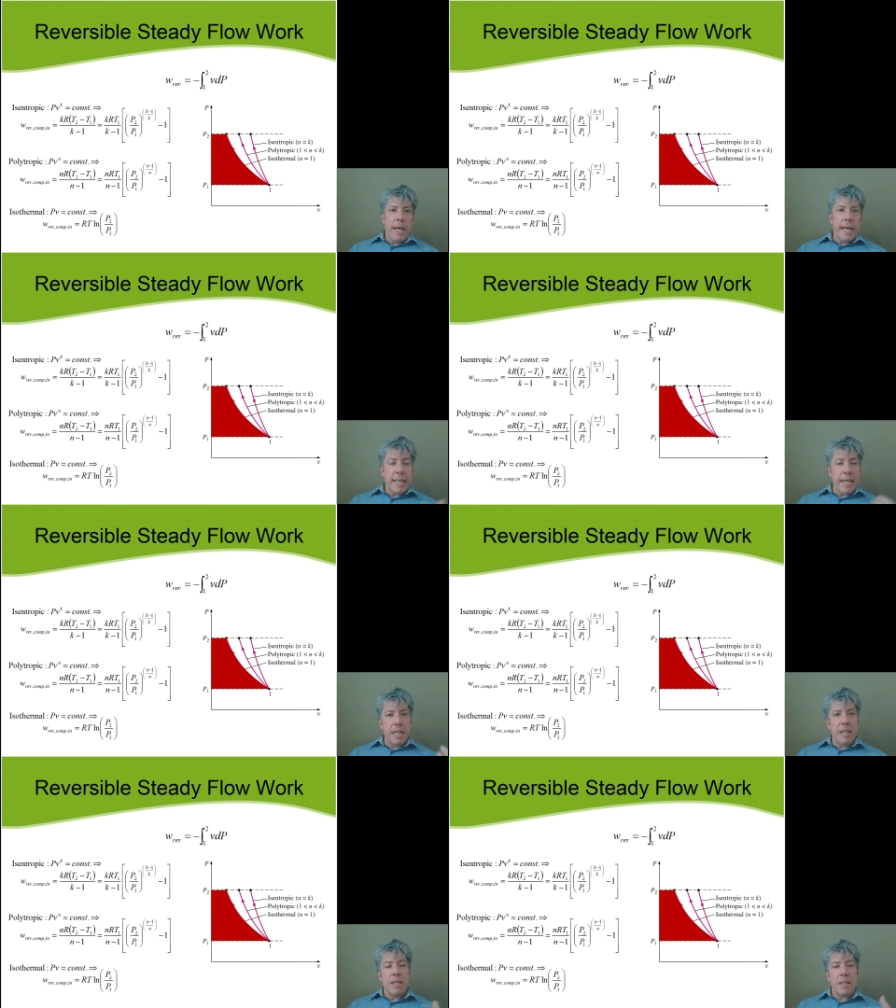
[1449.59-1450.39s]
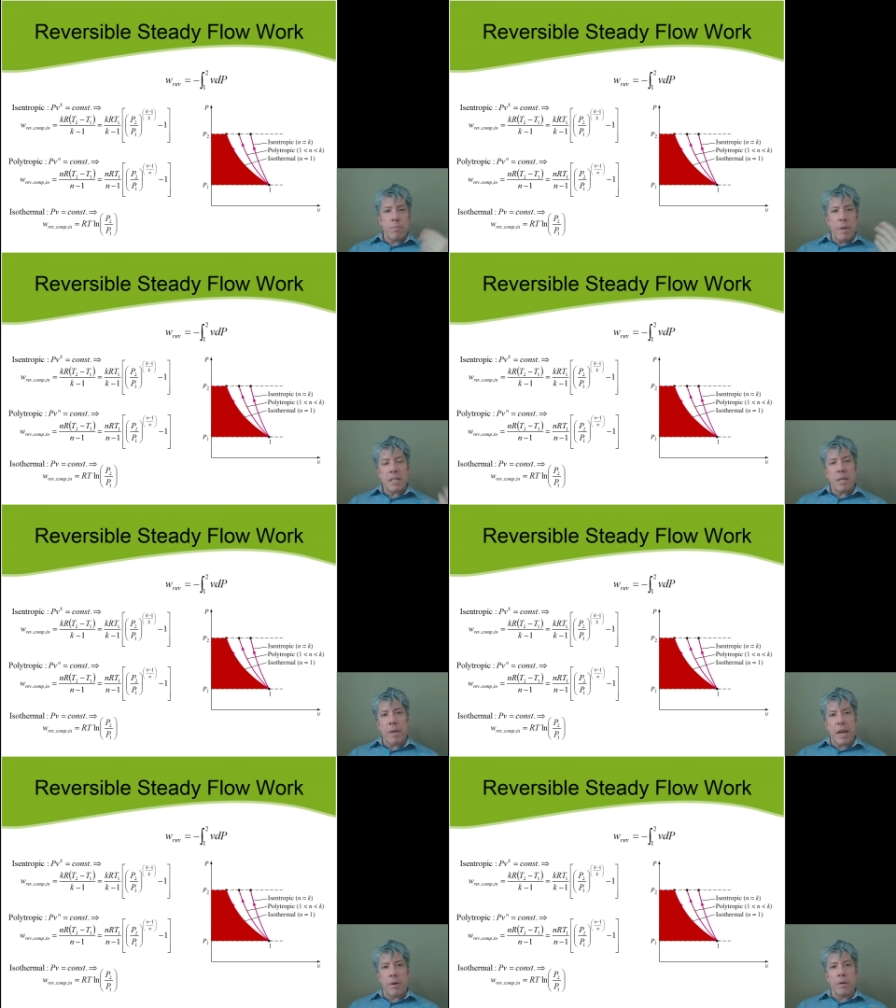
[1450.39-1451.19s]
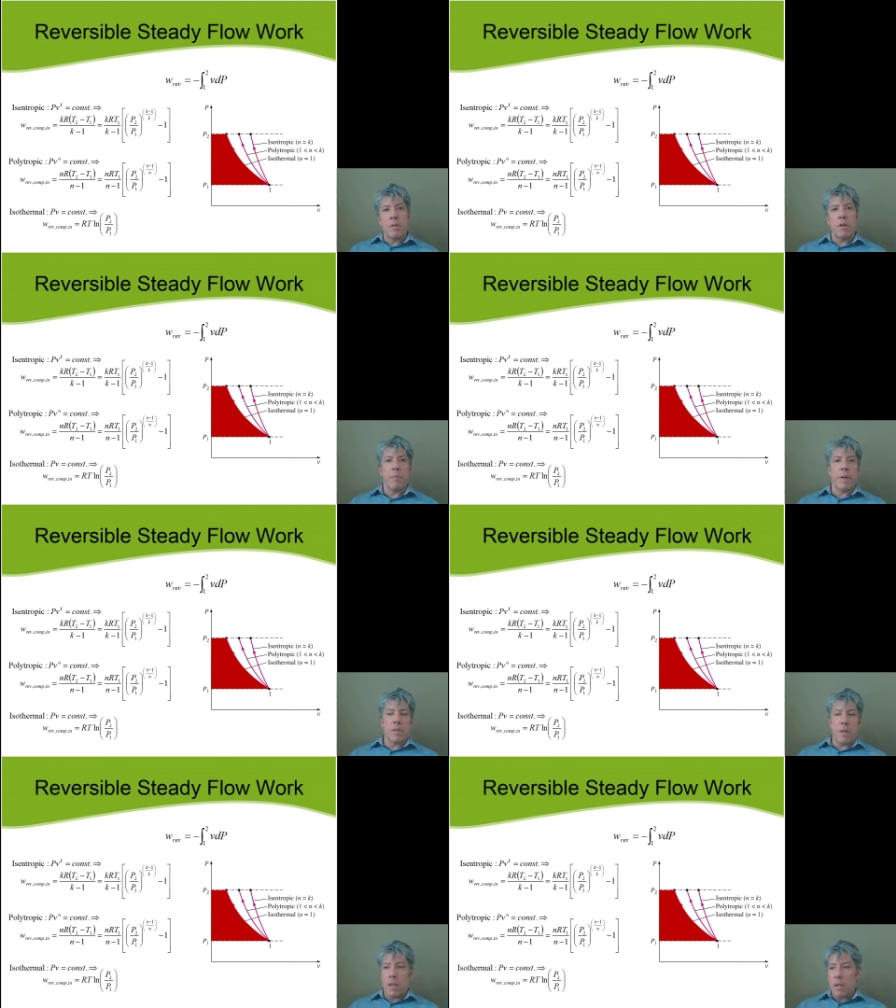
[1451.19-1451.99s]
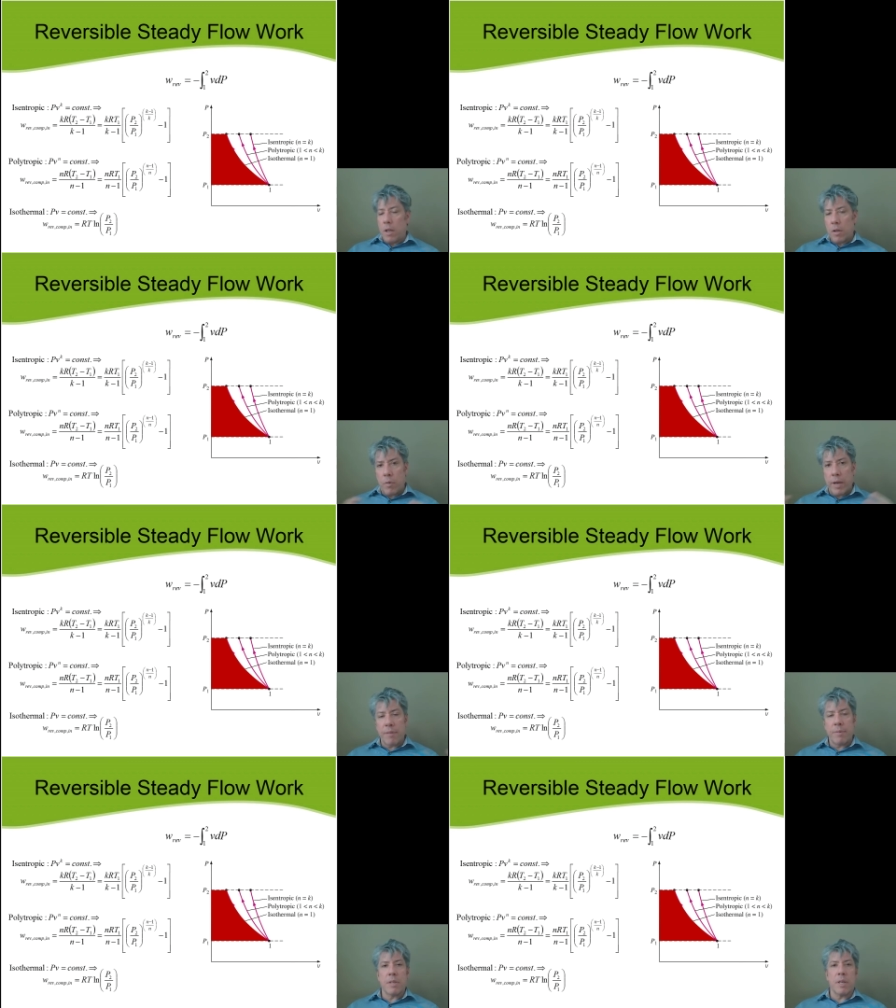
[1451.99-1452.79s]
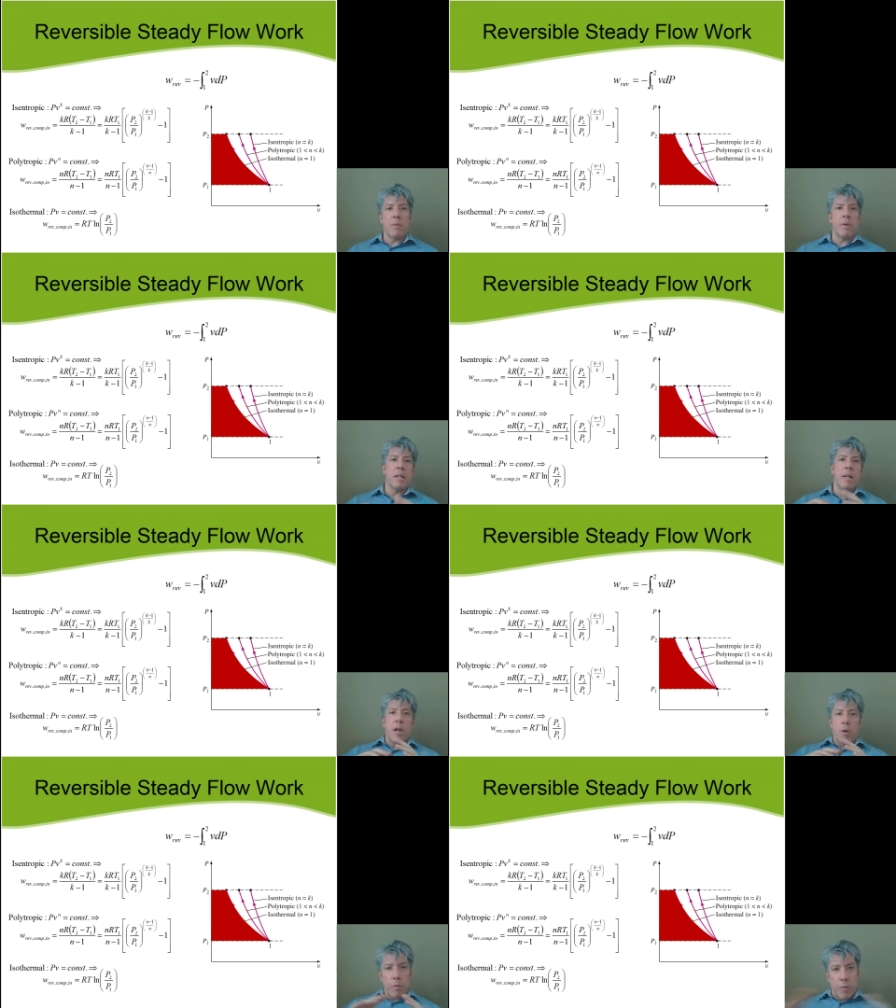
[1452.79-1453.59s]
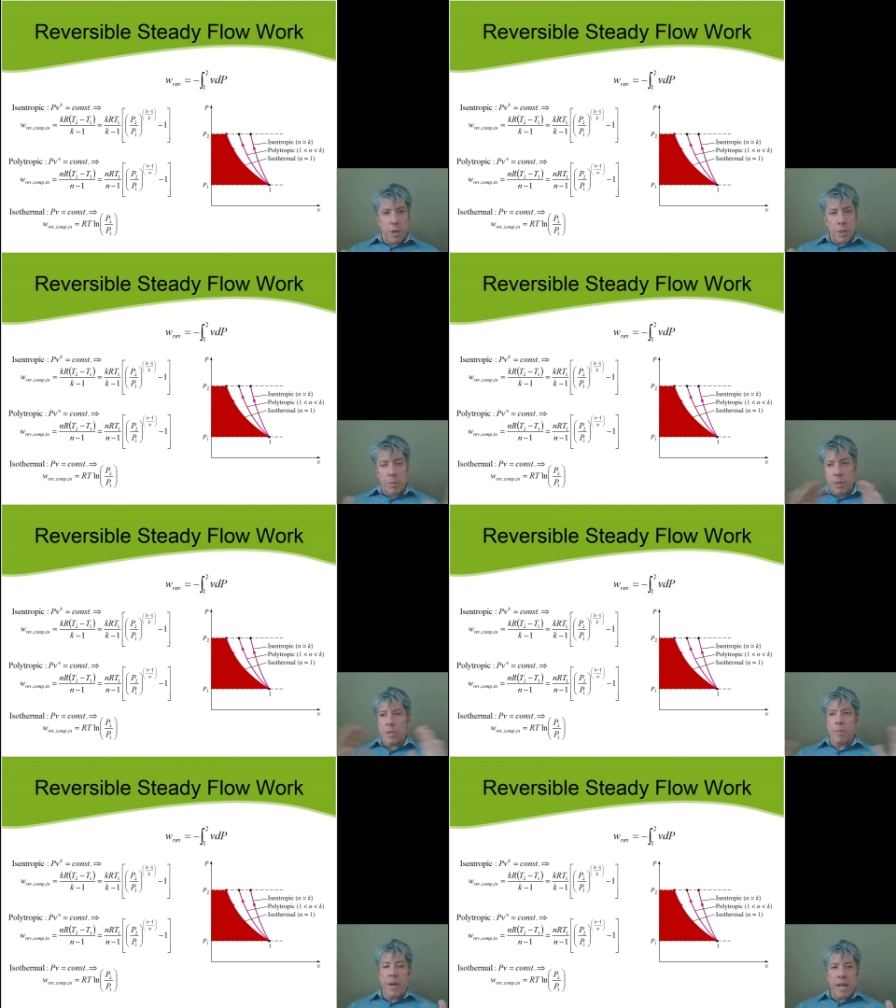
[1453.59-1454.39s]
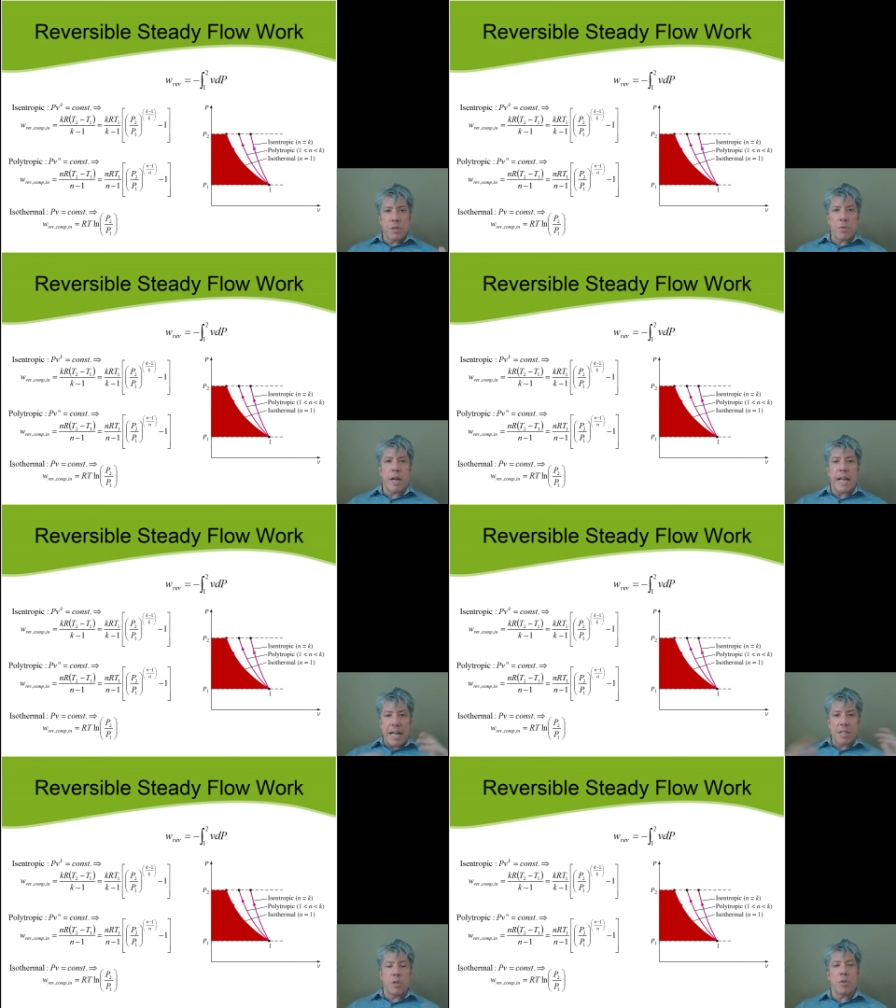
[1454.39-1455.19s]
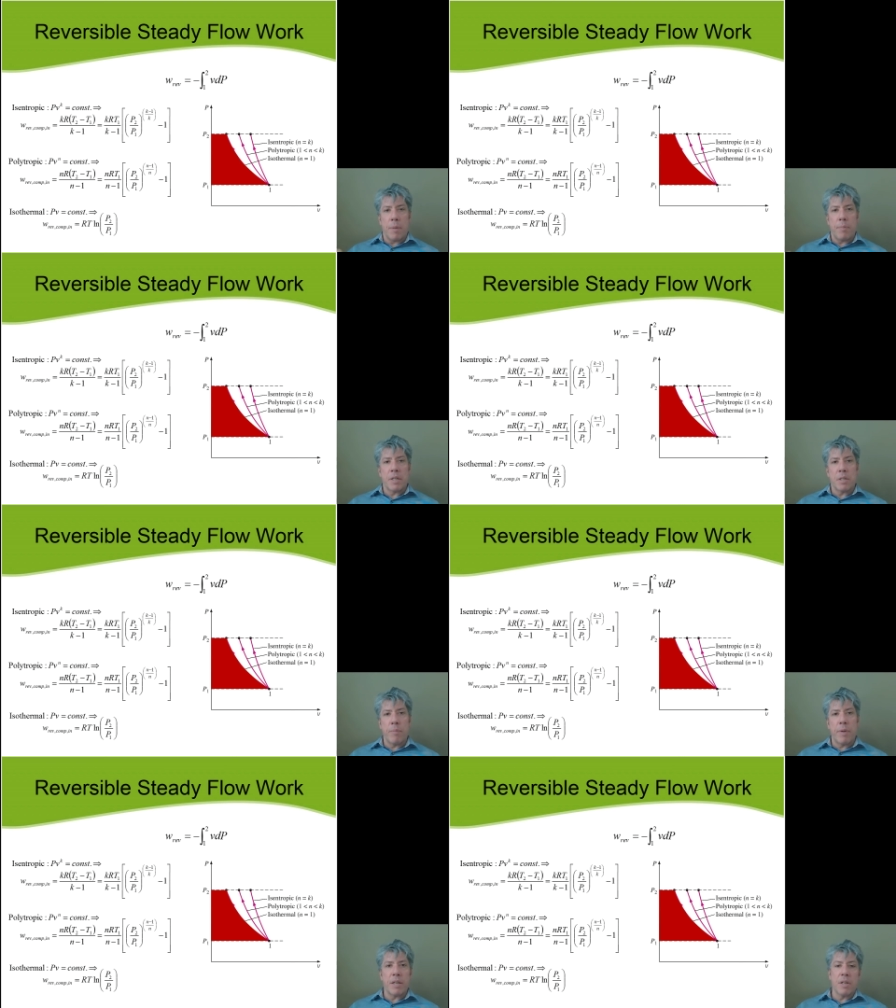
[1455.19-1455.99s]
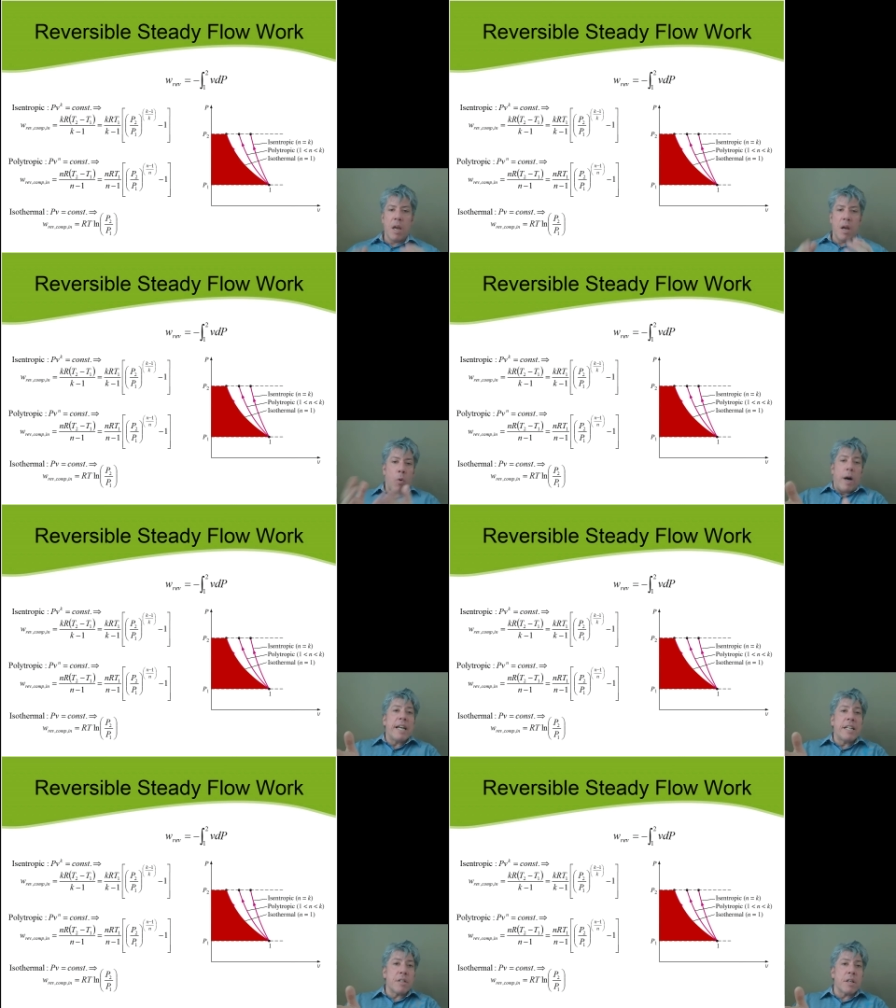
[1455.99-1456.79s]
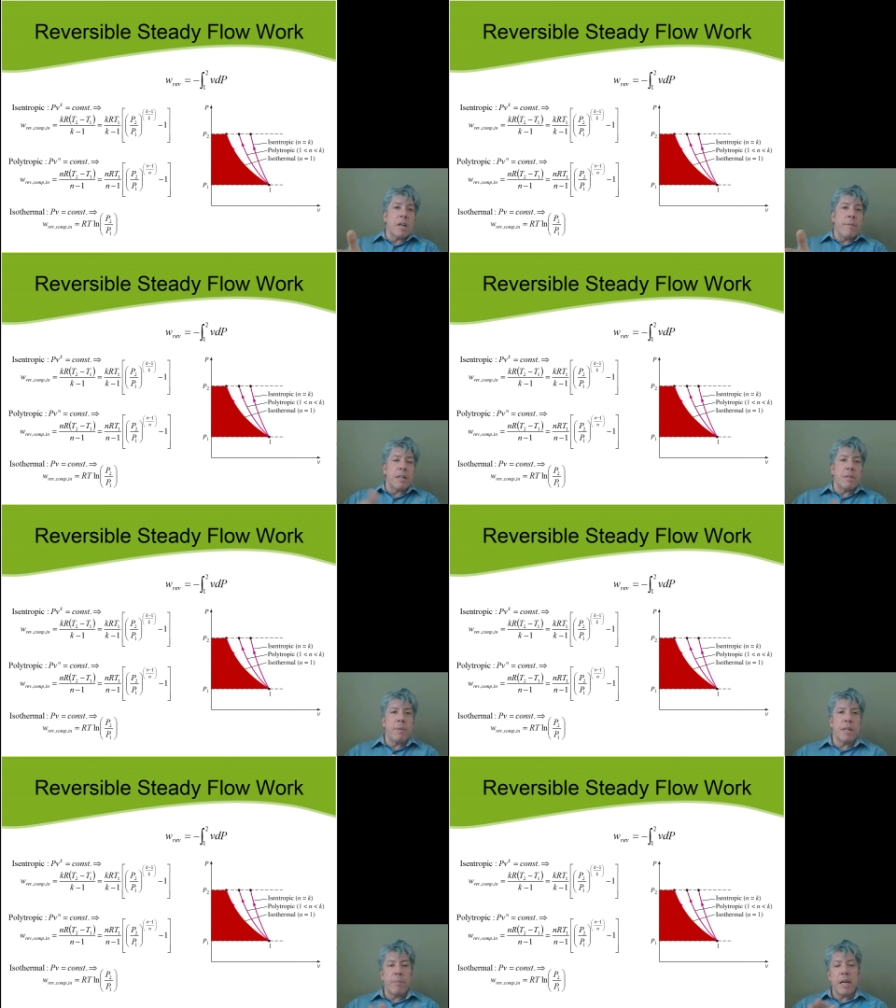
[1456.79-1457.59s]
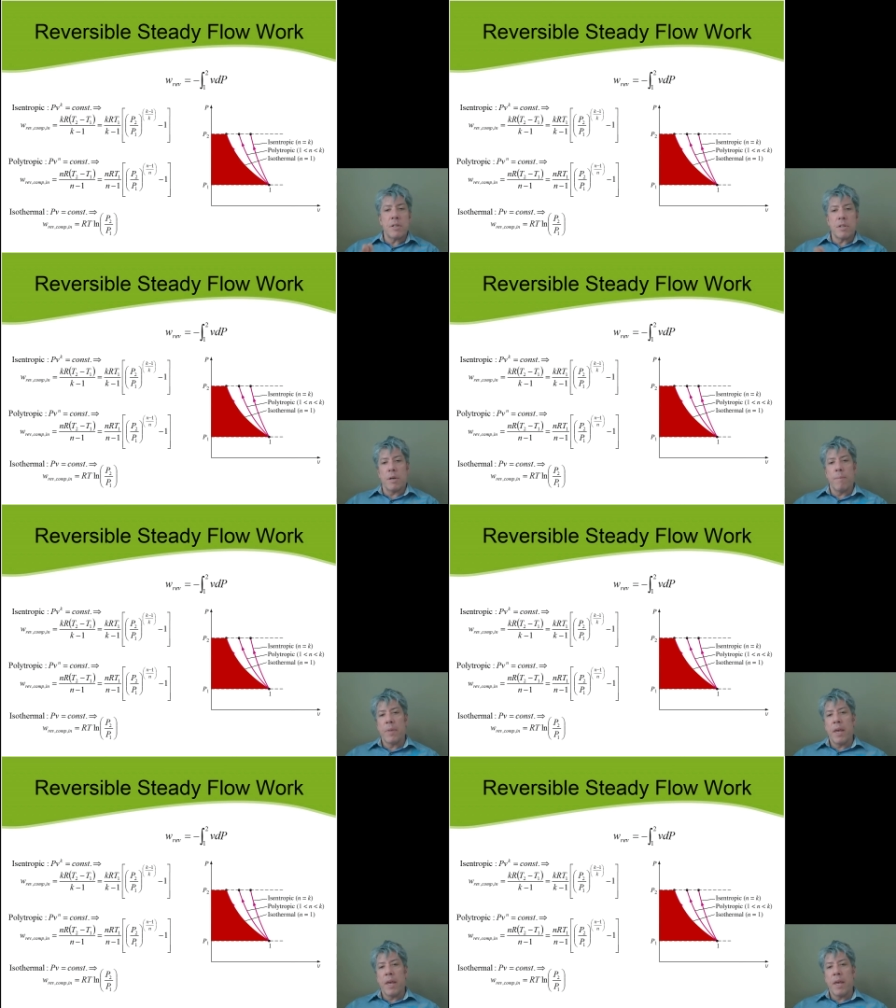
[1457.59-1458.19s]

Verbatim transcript: And again, this may seem counterintuitive because all along the way I've been saying, well, reversible's the best, right? Isentropic's the best. Why doesn't it come out to be the best here?